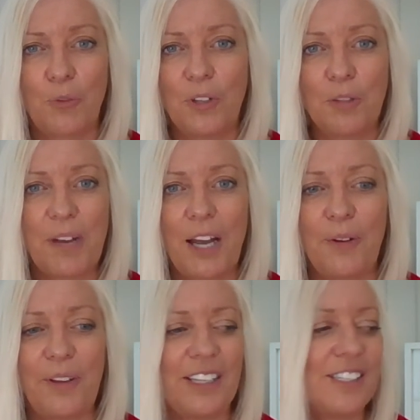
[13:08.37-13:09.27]

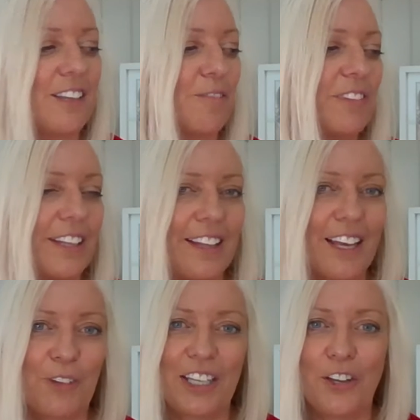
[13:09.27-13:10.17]
Willpower is something
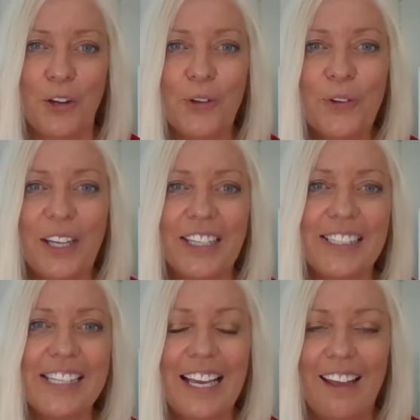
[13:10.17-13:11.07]
that we know
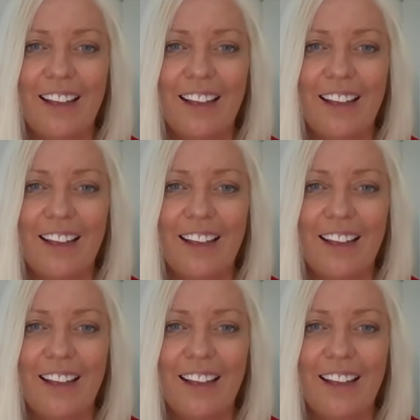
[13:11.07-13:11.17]
is